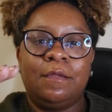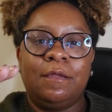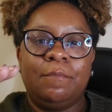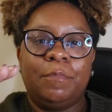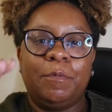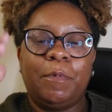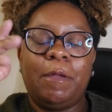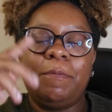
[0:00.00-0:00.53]

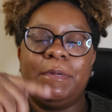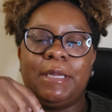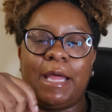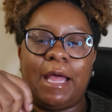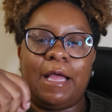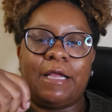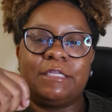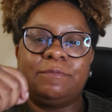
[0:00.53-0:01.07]
but maybe
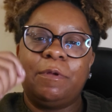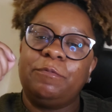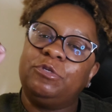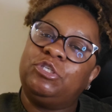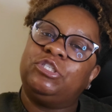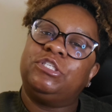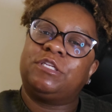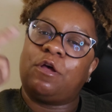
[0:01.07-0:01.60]
not, because maybe you
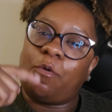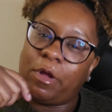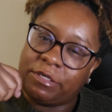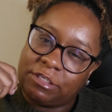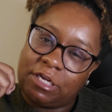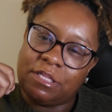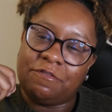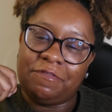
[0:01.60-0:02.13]
should just go
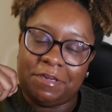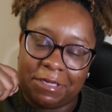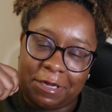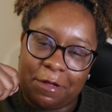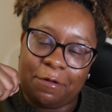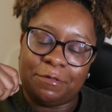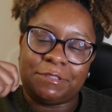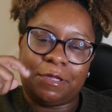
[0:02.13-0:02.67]
watch the other
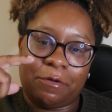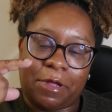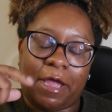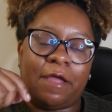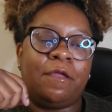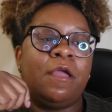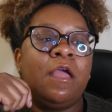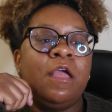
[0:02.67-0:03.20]
videos.
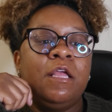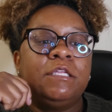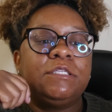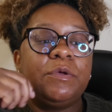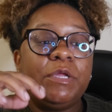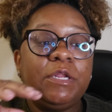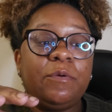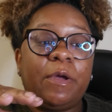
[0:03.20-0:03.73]
Okay.
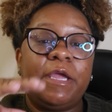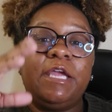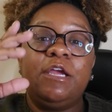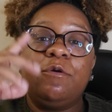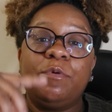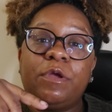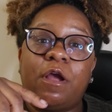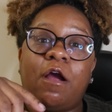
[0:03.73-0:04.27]
So anyway,
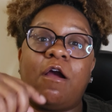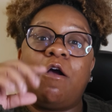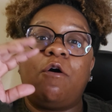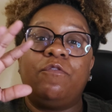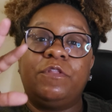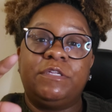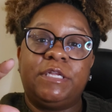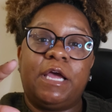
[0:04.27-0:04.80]
here we are
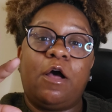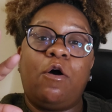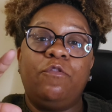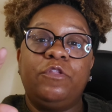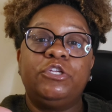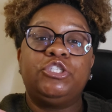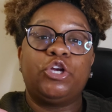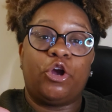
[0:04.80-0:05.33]
on
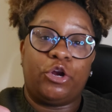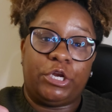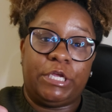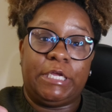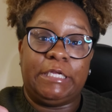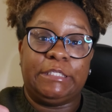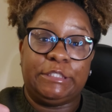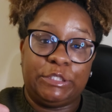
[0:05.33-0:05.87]
the
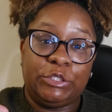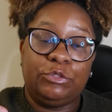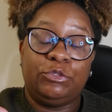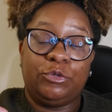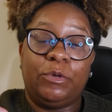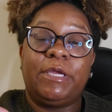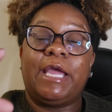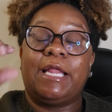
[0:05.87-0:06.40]
journey to
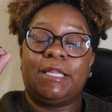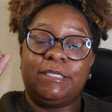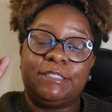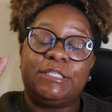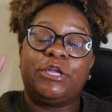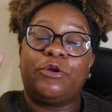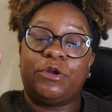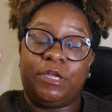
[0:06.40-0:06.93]
doing at
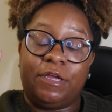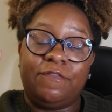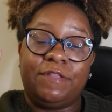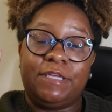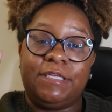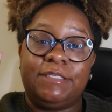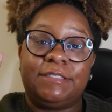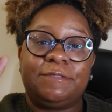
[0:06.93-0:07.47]
least 30 of
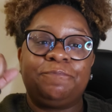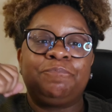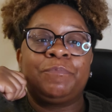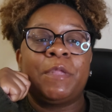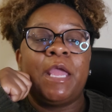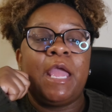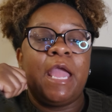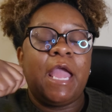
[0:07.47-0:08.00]
these.
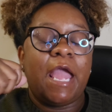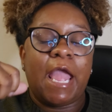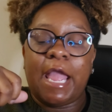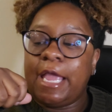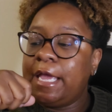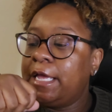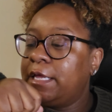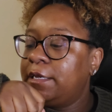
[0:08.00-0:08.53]

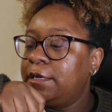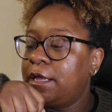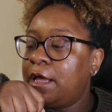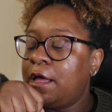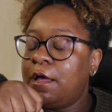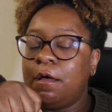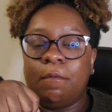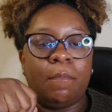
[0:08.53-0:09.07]
And
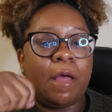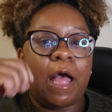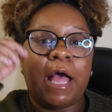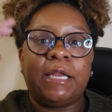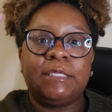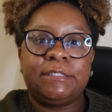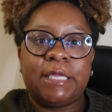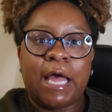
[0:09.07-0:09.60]

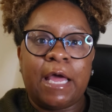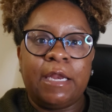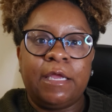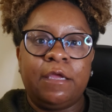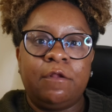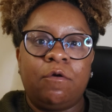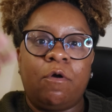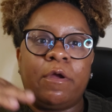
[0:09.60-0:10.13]
I
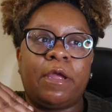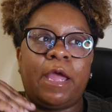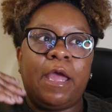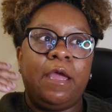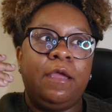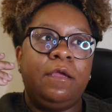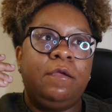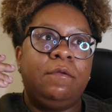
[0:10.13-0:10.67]
decided, or
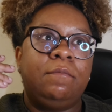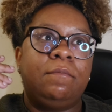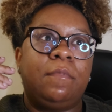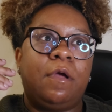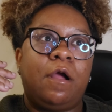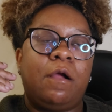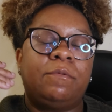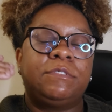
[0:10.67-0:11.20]

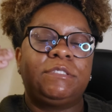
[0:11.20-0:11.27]
I was